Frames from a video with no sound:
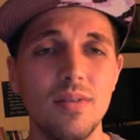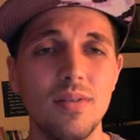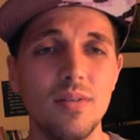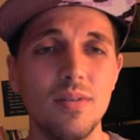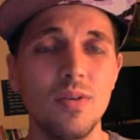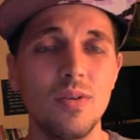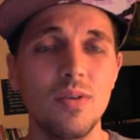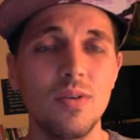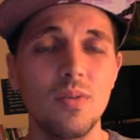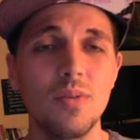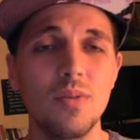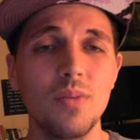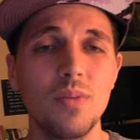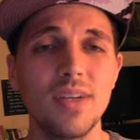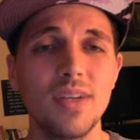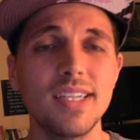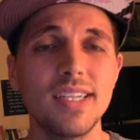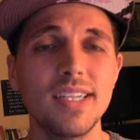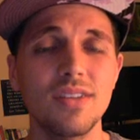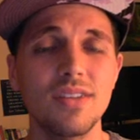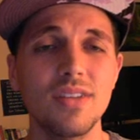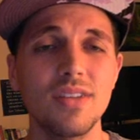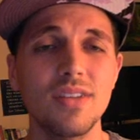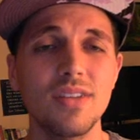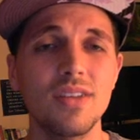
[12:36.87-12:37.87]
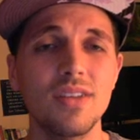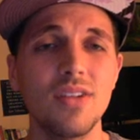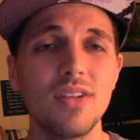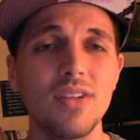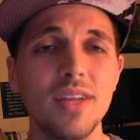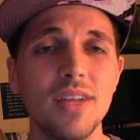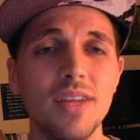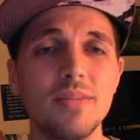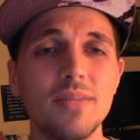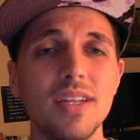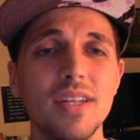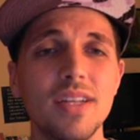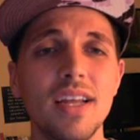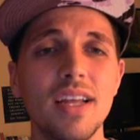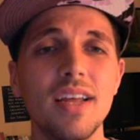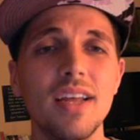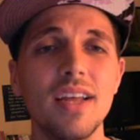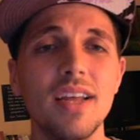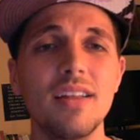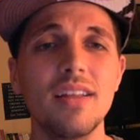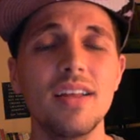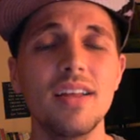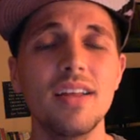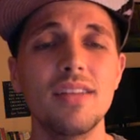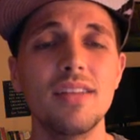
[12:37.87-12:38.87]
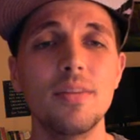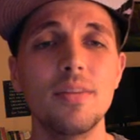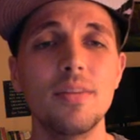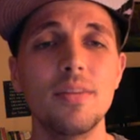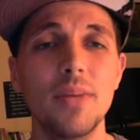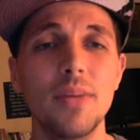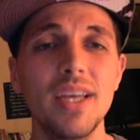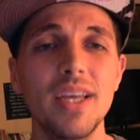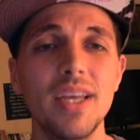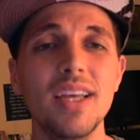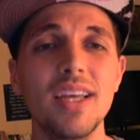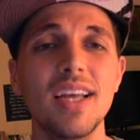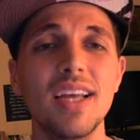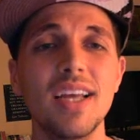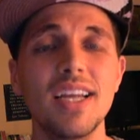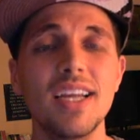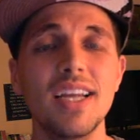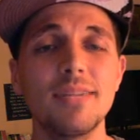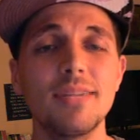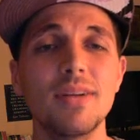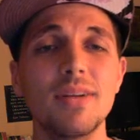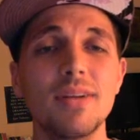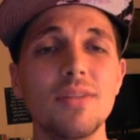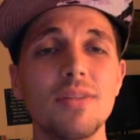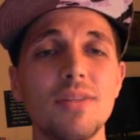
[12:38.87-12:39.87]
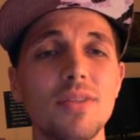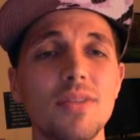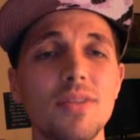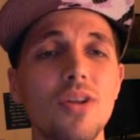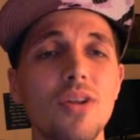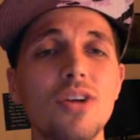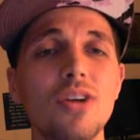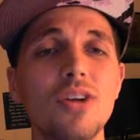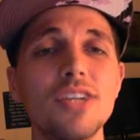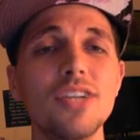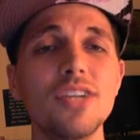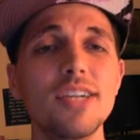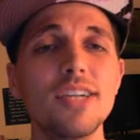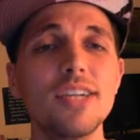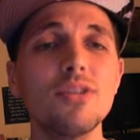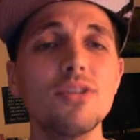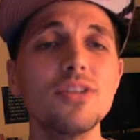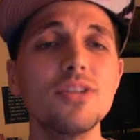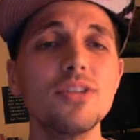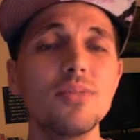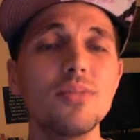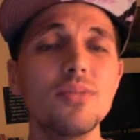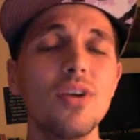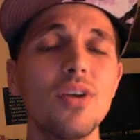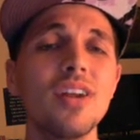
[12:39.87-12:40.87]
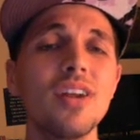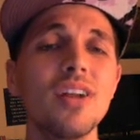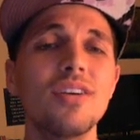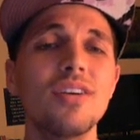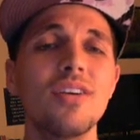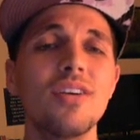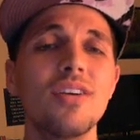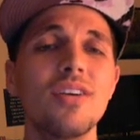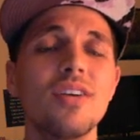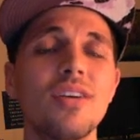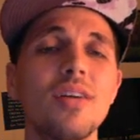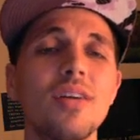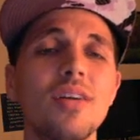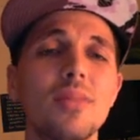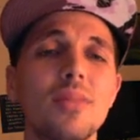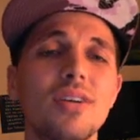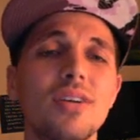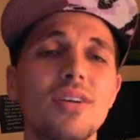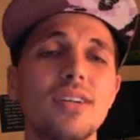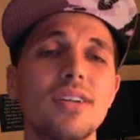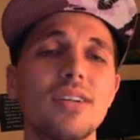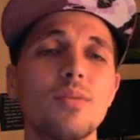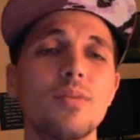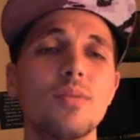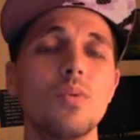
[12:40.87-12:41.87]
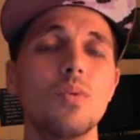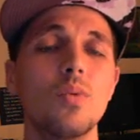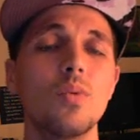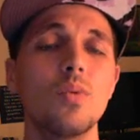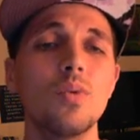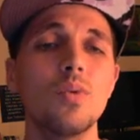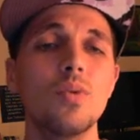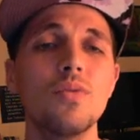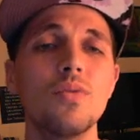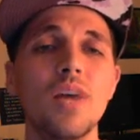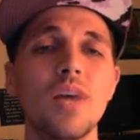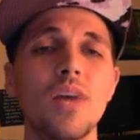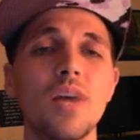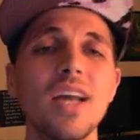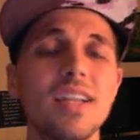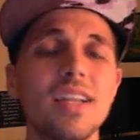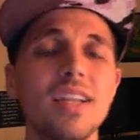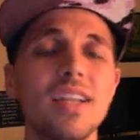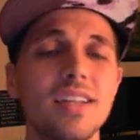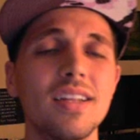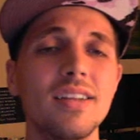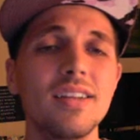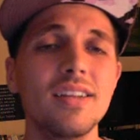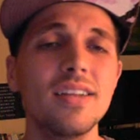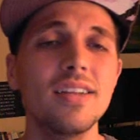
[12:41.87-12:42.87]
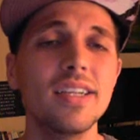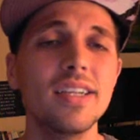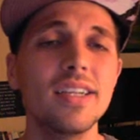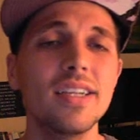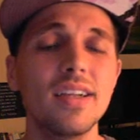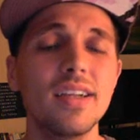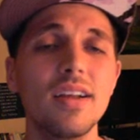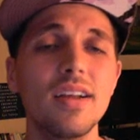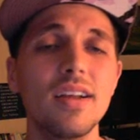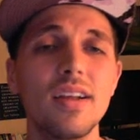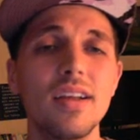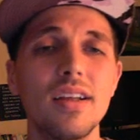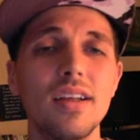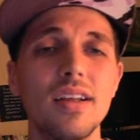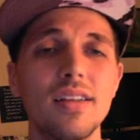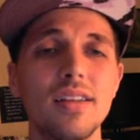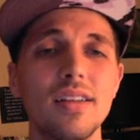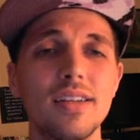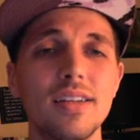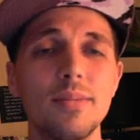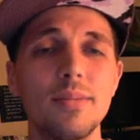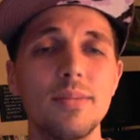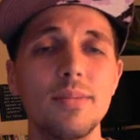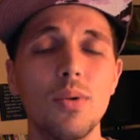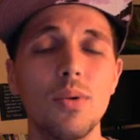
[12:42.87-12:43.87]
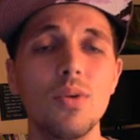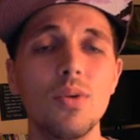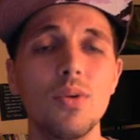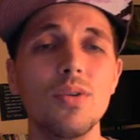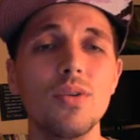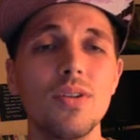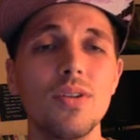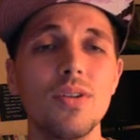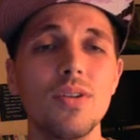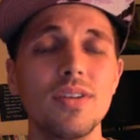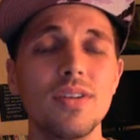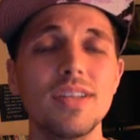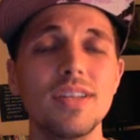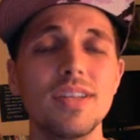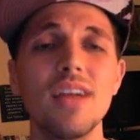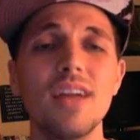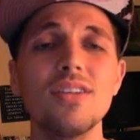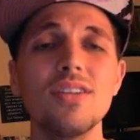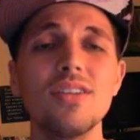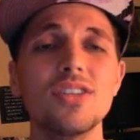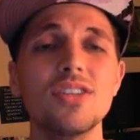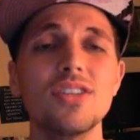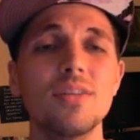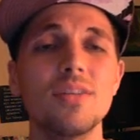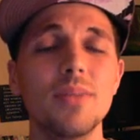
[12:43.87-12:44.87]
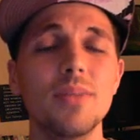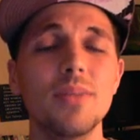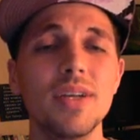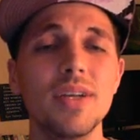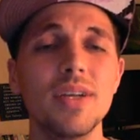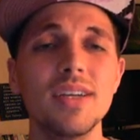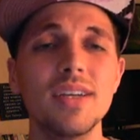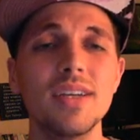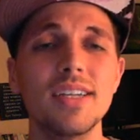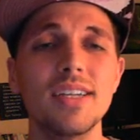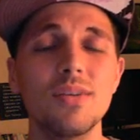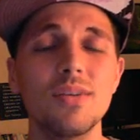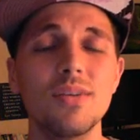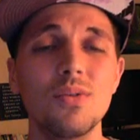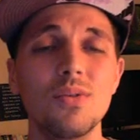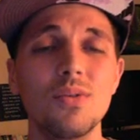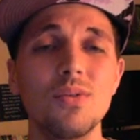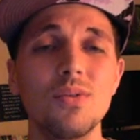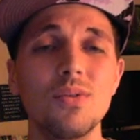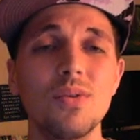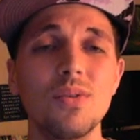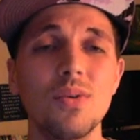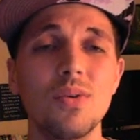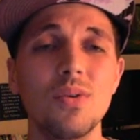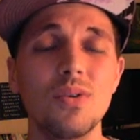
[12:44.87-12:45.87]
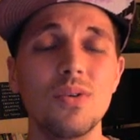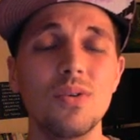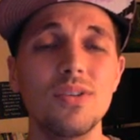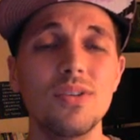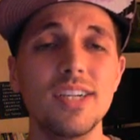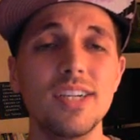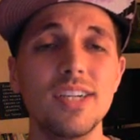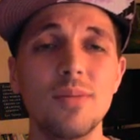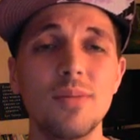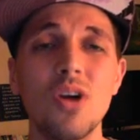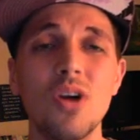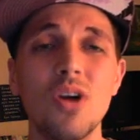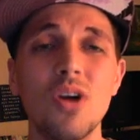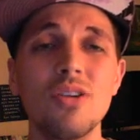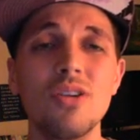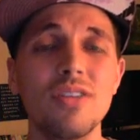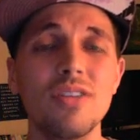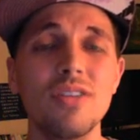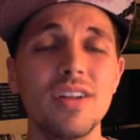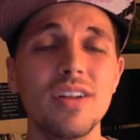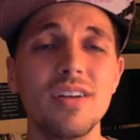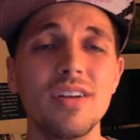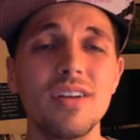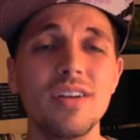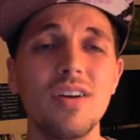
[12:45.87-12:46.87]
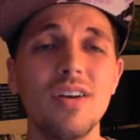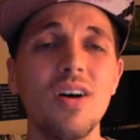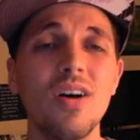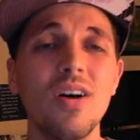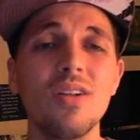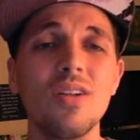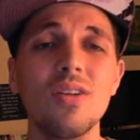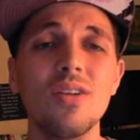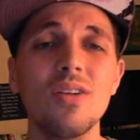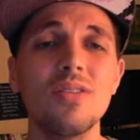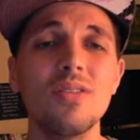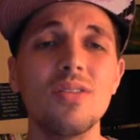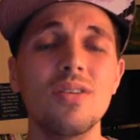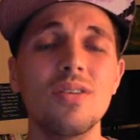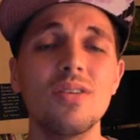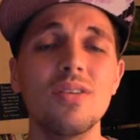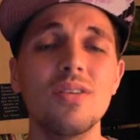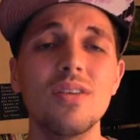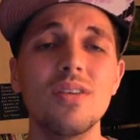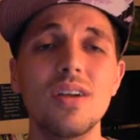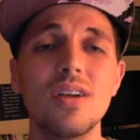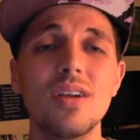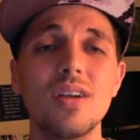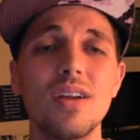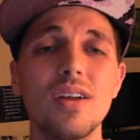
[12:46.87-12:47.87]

you know, basically claimed today that the pig has become the largest ocean predator, because we're fattening these poor little intelligent pigs who are smarter than all other